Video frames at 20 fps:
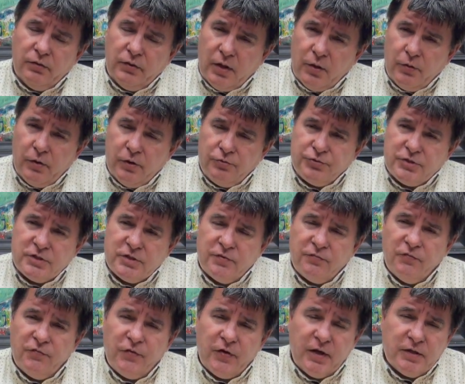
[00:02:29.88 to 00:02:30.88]
They were interested
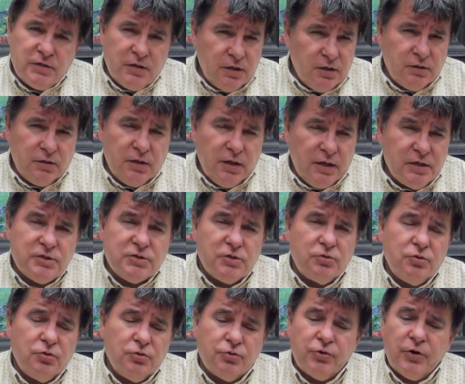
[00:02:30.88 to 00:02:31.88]
in fighting in
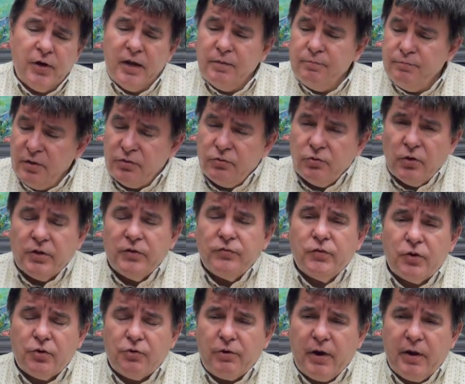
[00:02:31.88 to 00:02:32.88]
eastern Ukraine, but not in
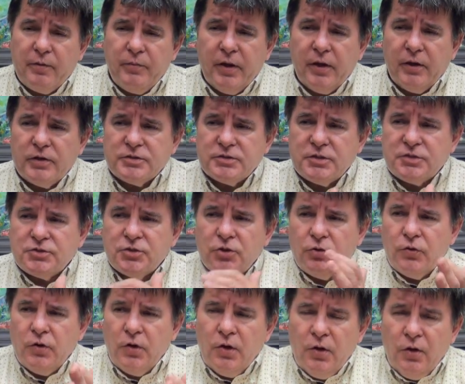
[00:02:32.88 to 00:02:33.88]
the Crimea. It's as
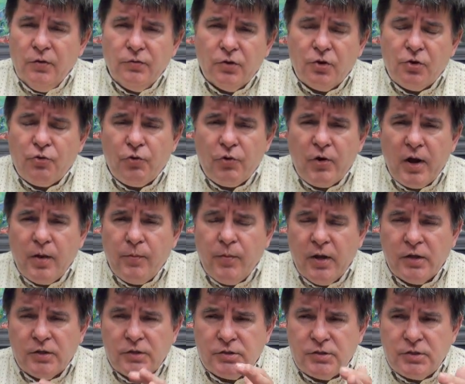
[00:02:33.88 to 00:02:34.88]
though the
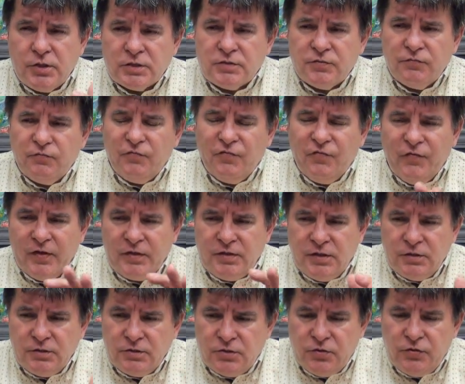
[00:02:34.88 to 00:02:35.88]
Crimea doesn't fit
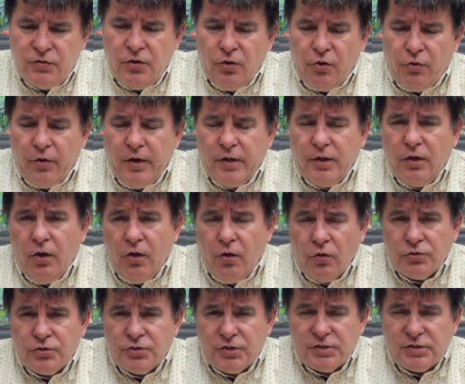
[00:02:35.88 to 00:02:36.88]
into the Ukrainian
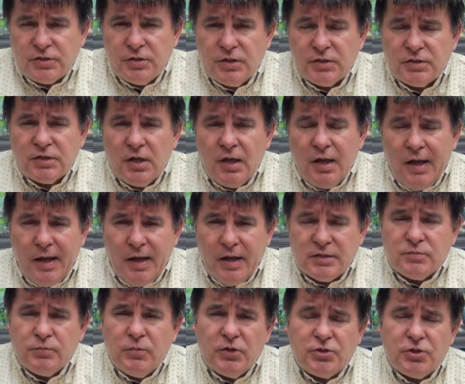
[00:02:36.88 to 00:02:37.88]
consciousness
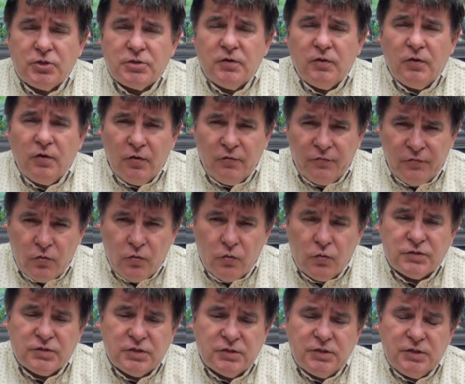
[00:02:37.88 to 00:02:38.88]
as much as, of
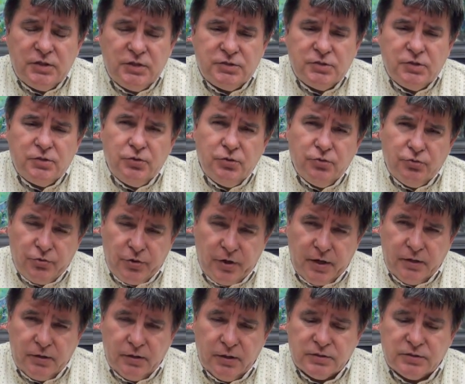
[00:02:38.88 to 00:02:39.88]
course, as eastern
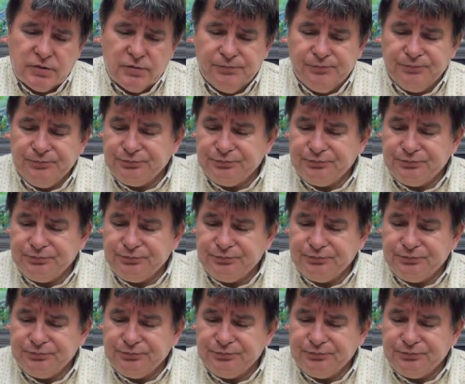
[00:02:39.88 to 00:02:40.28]
Ukraine does.